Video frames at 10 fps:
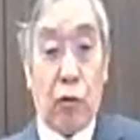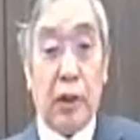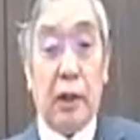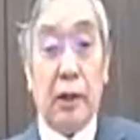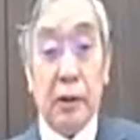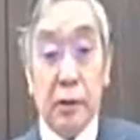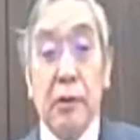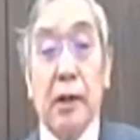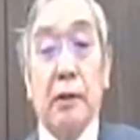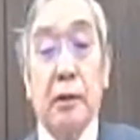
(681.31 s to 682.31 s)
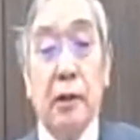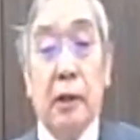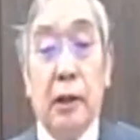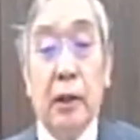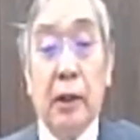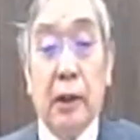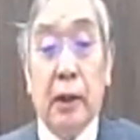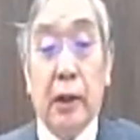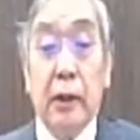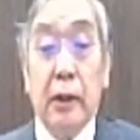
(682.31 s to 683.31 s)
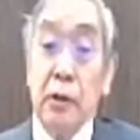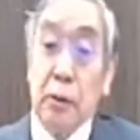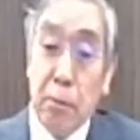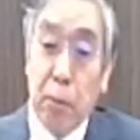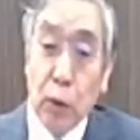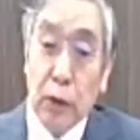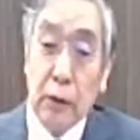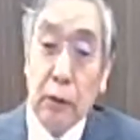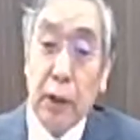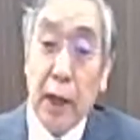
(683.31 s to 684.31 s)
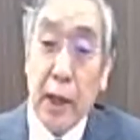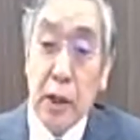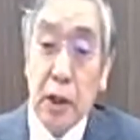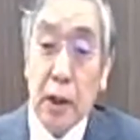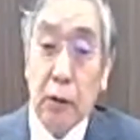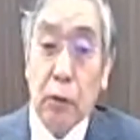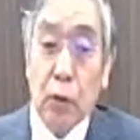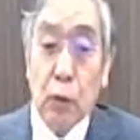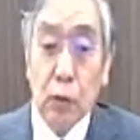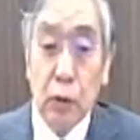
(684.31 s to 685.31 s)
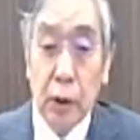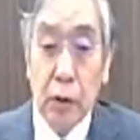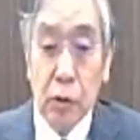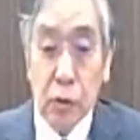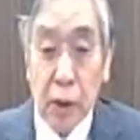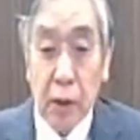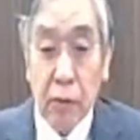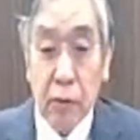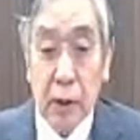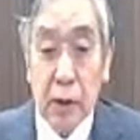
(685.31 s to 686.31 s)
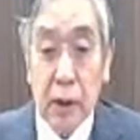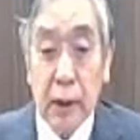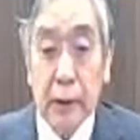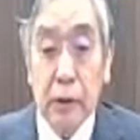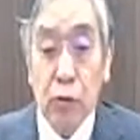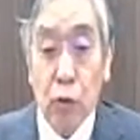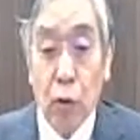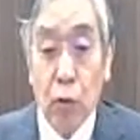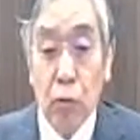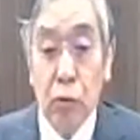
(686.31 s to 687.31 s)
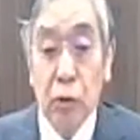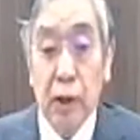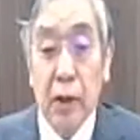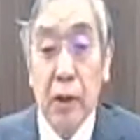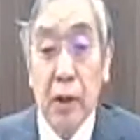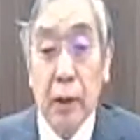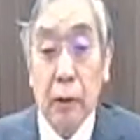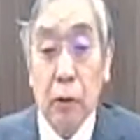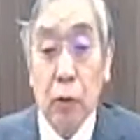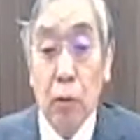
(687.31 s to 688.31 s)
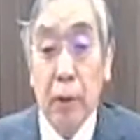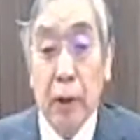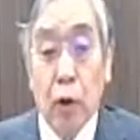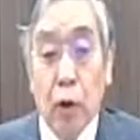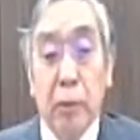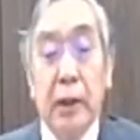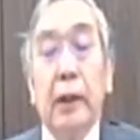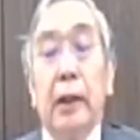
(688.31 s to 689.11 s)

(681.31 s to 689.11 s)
In this sense, it is important to Asia to continue strengthening its role in the global economy